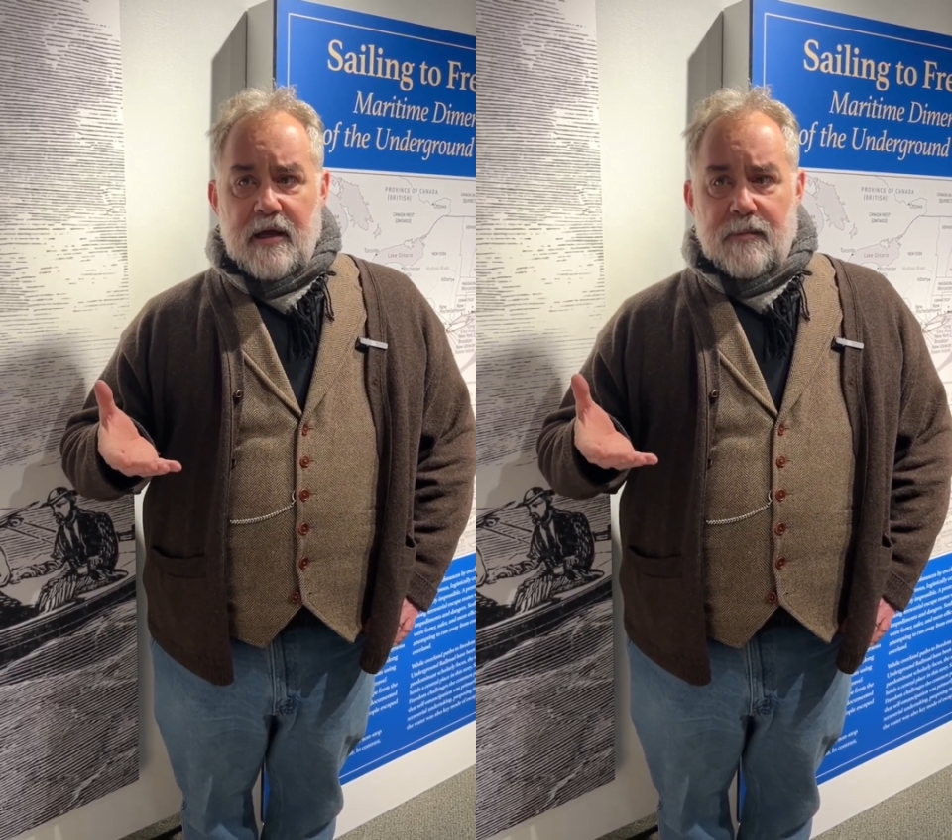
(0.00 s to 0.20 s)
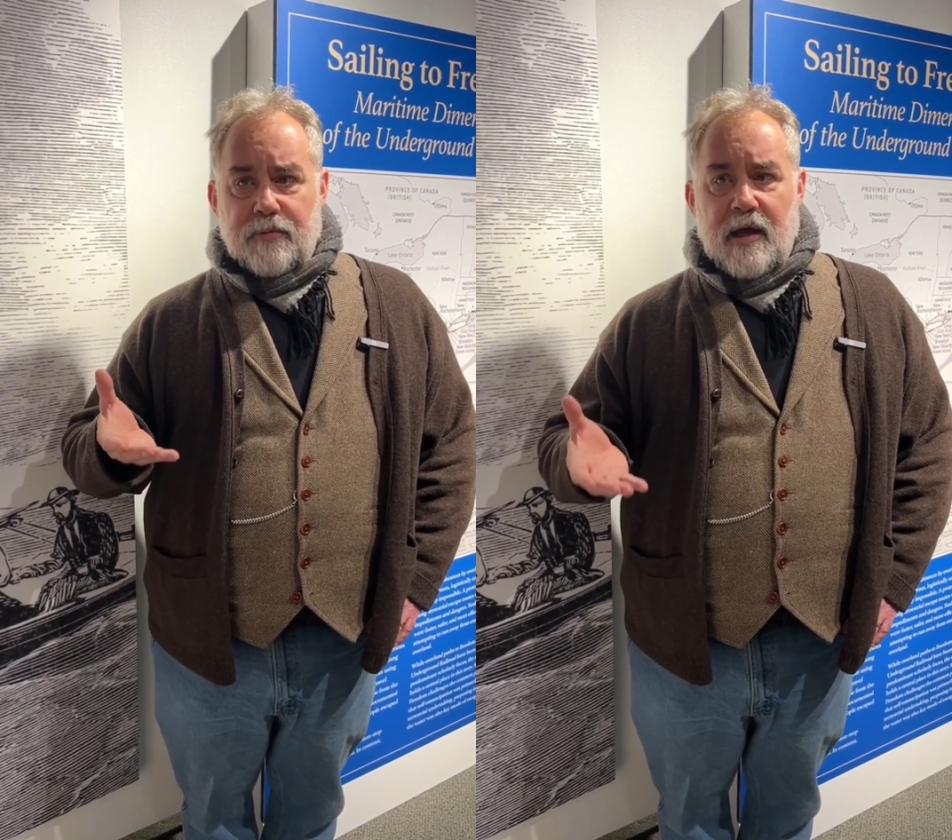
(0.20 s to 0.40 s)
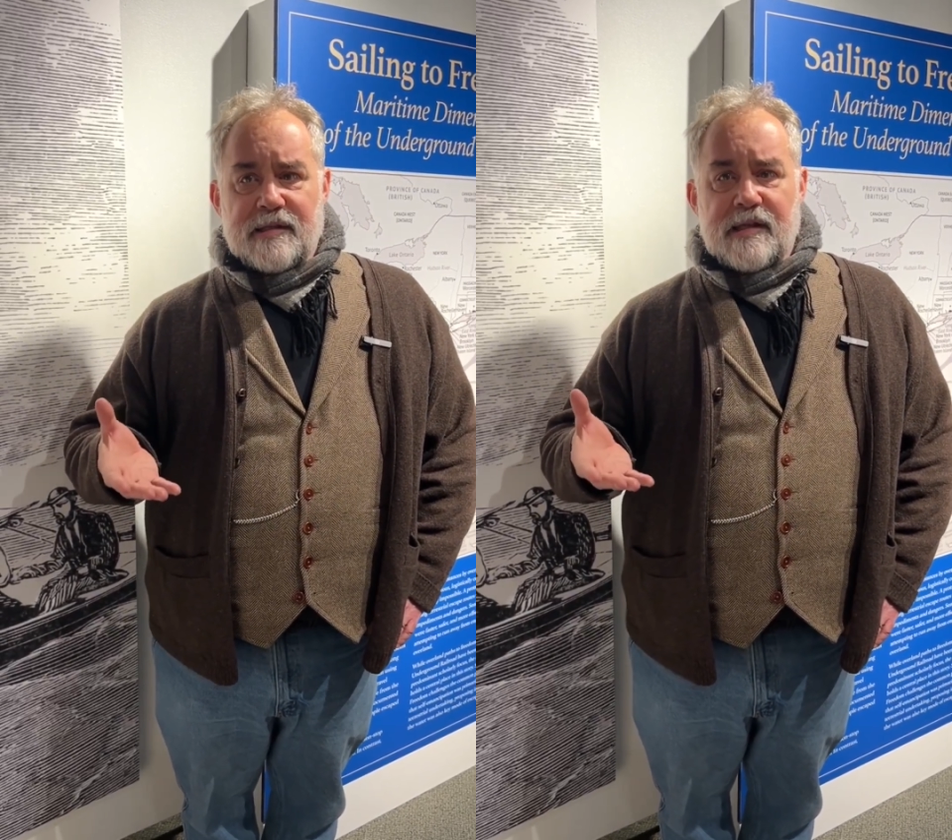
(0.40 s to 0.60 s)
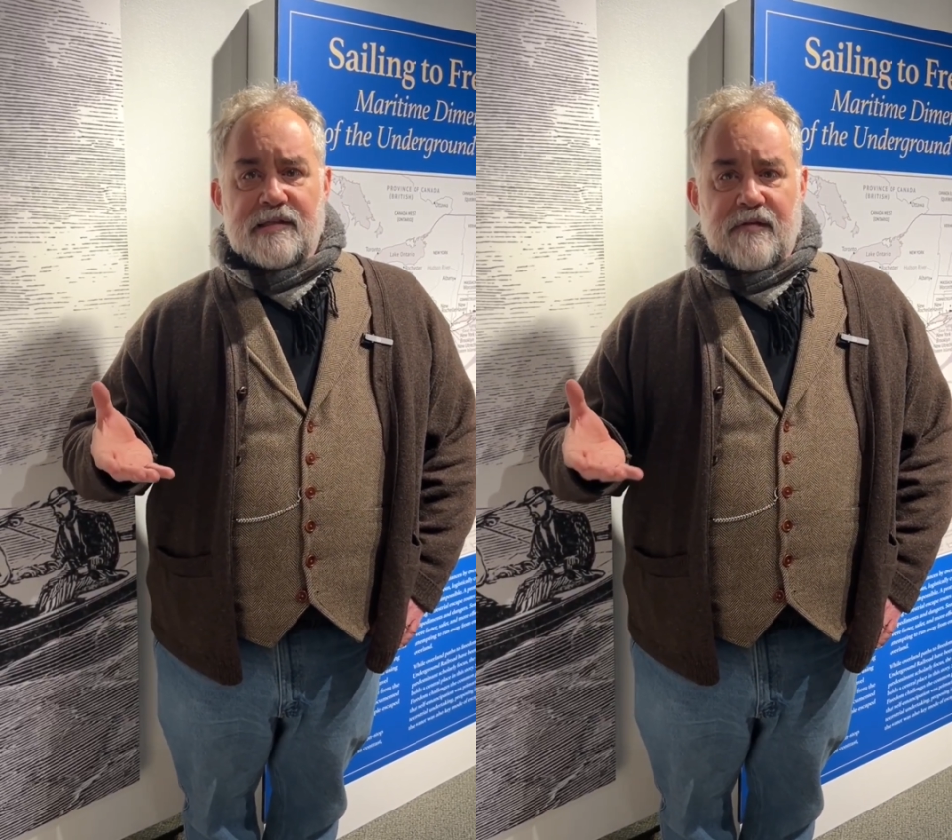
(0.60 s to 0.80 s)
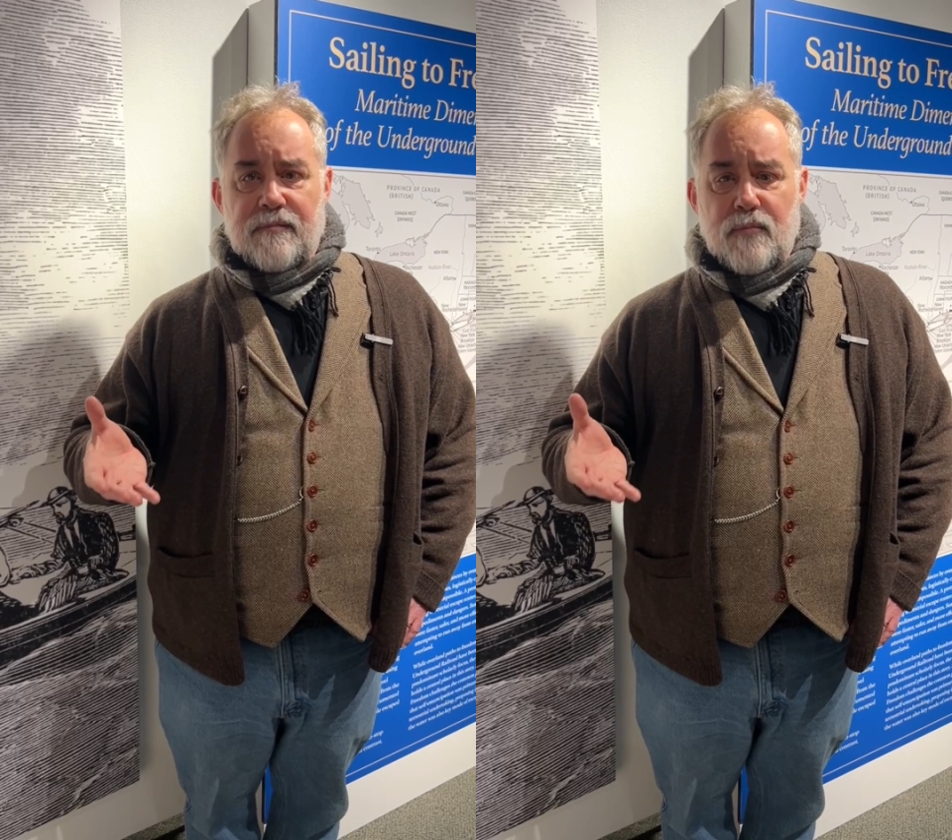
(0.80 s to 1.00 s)

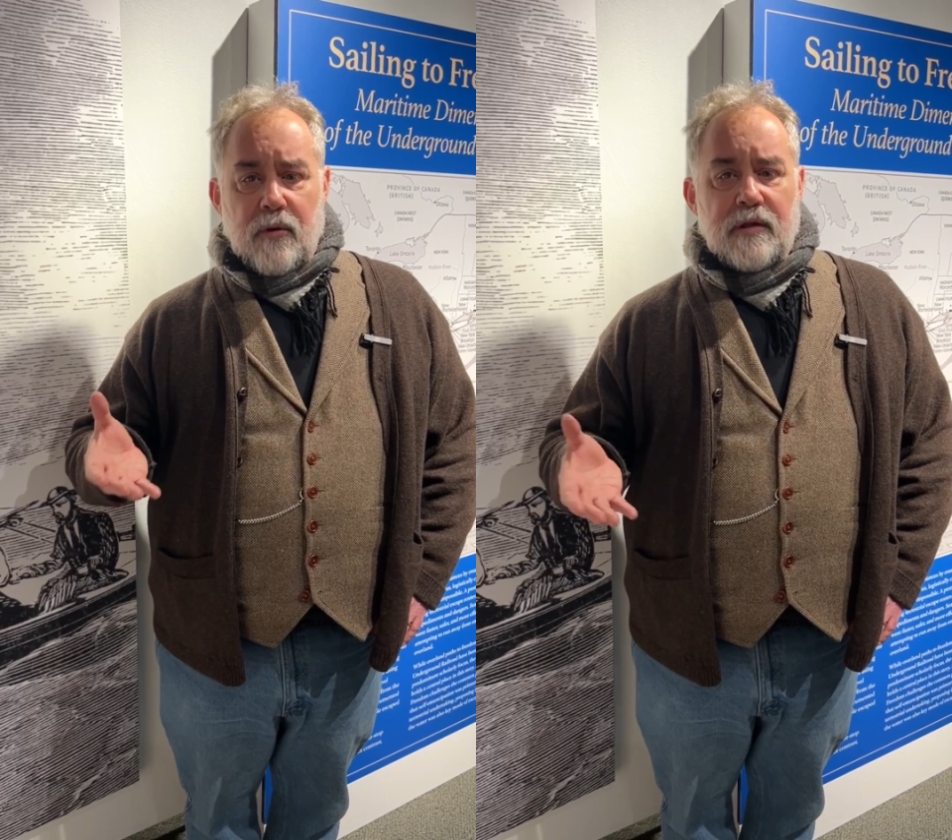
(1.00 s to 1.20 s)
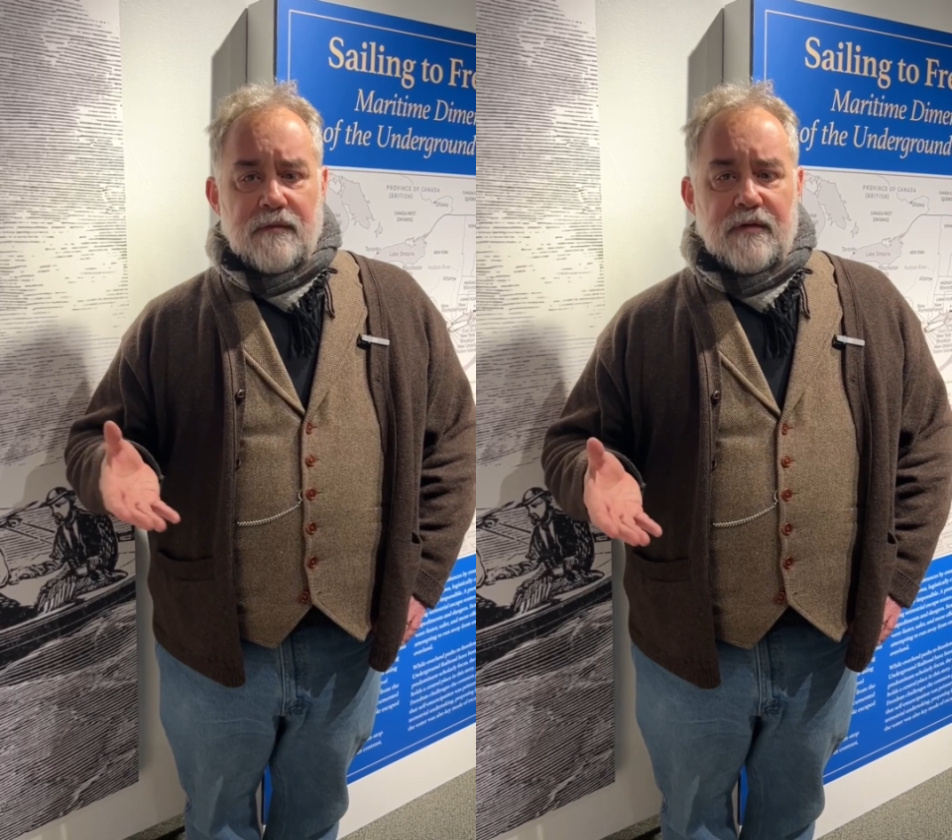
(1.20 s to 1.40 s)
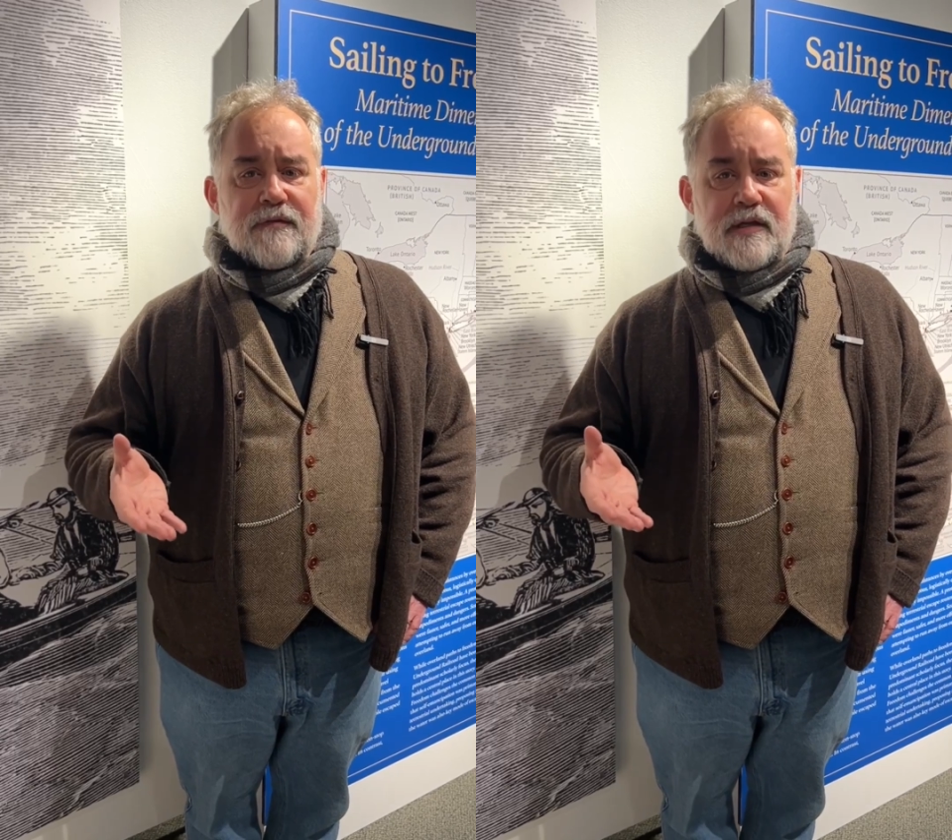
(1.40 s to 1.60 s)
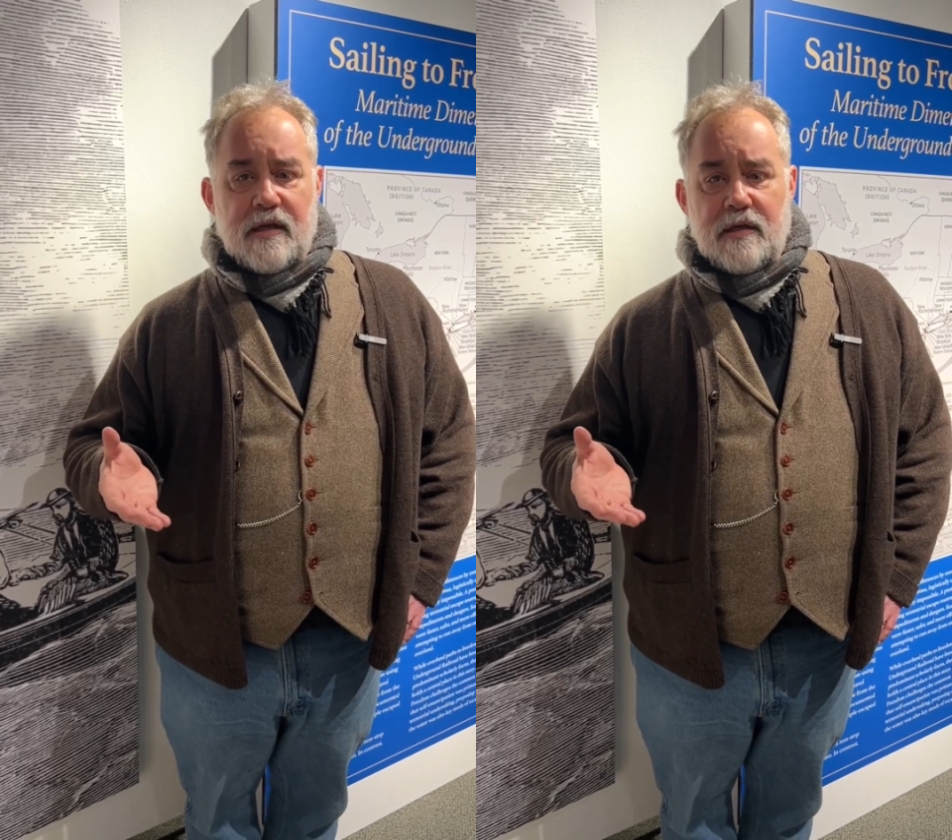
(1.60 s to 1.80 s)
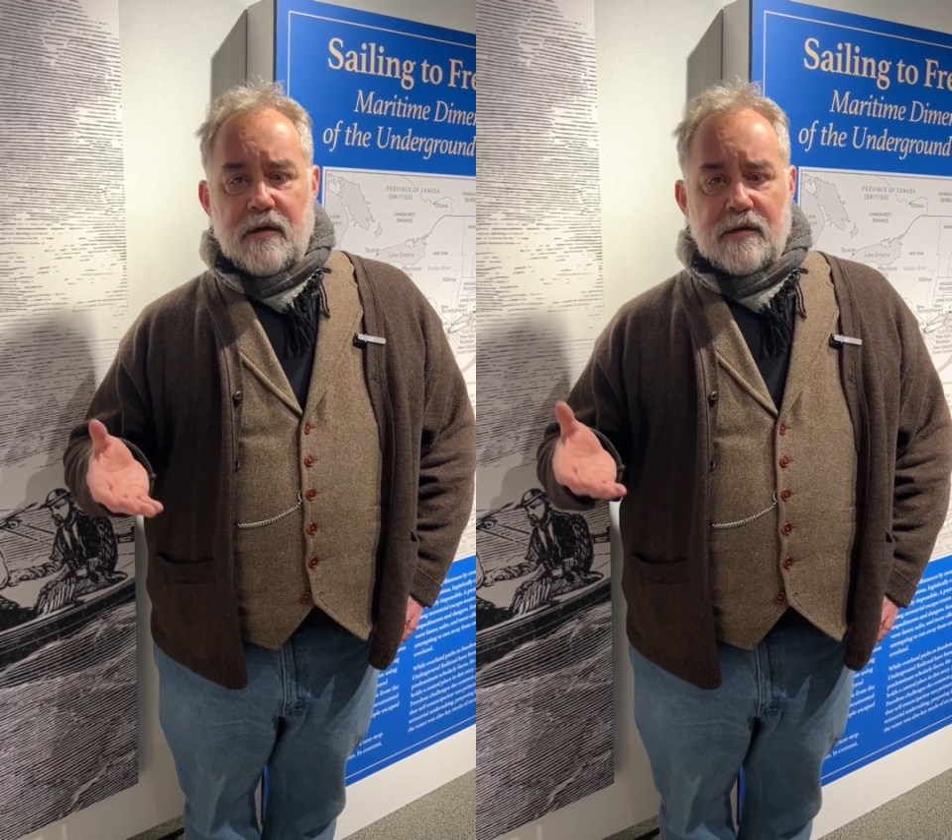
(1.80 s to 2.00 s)
process of more than
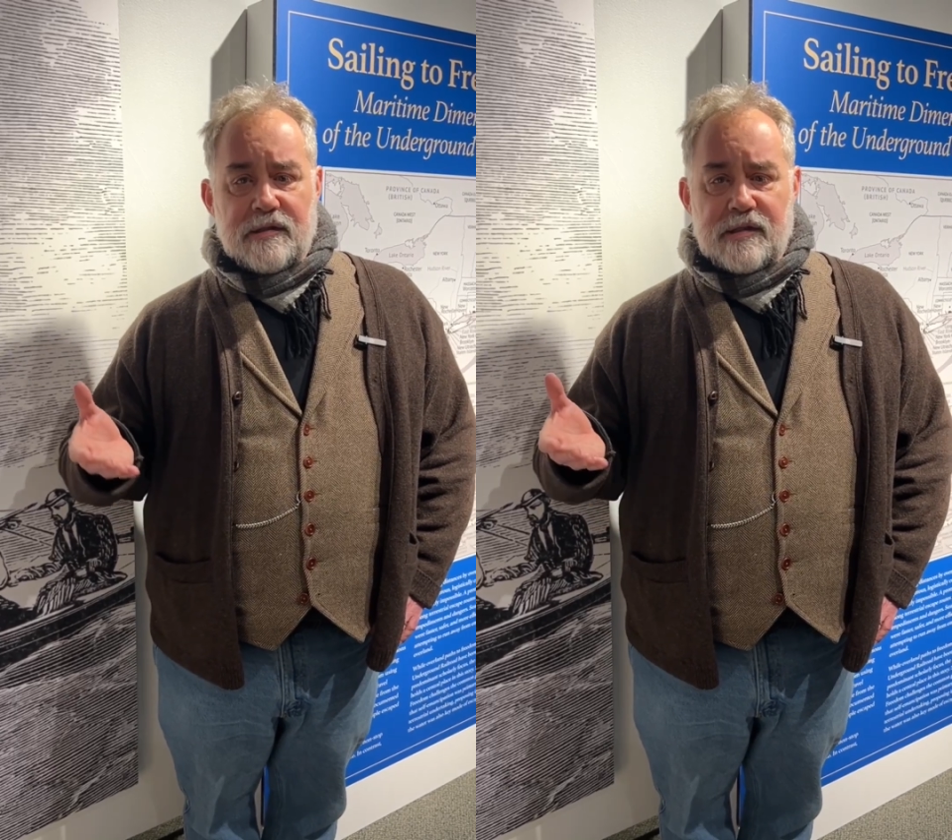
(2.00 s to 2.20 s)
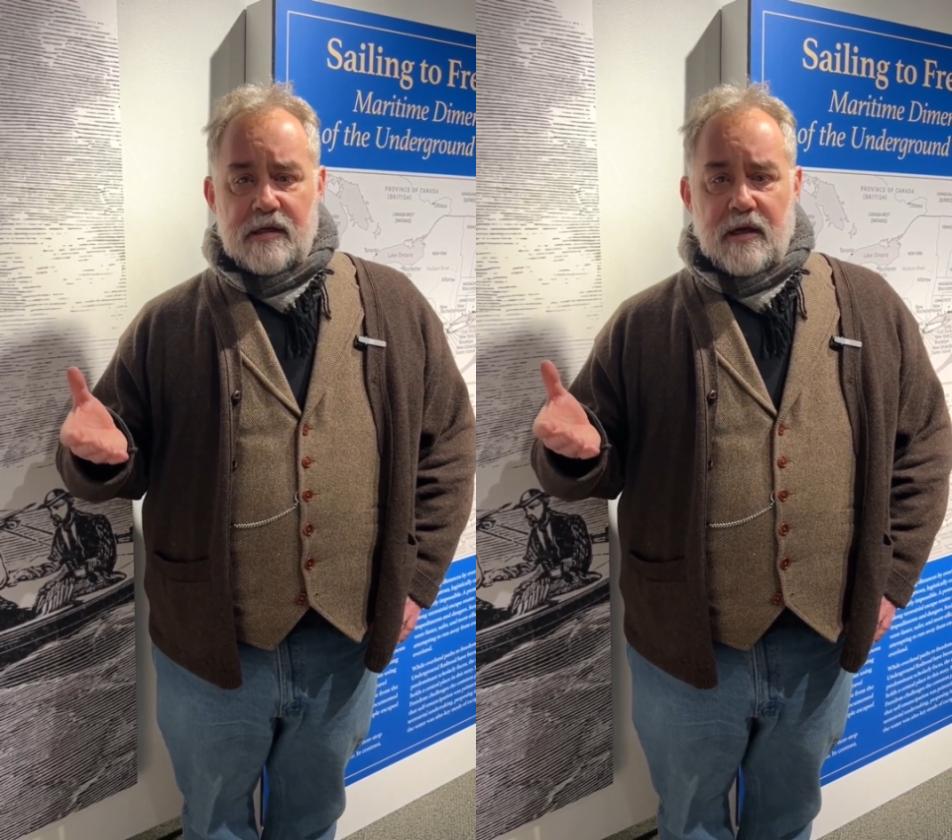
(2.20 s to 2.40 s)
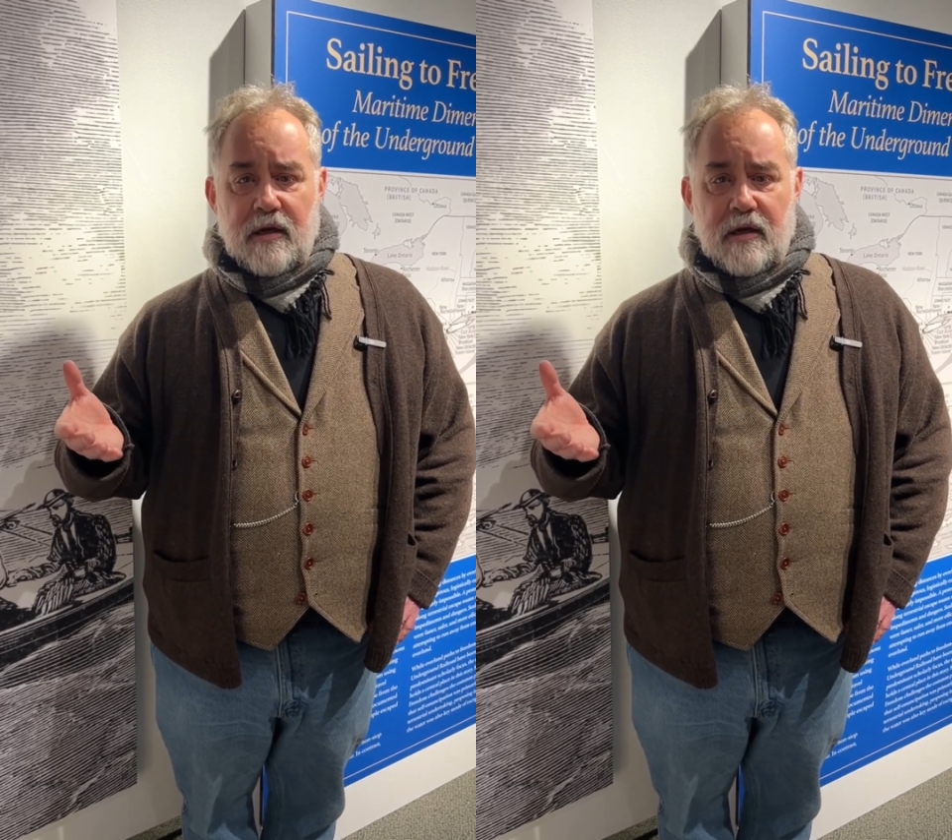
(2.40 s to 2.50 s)
15 years.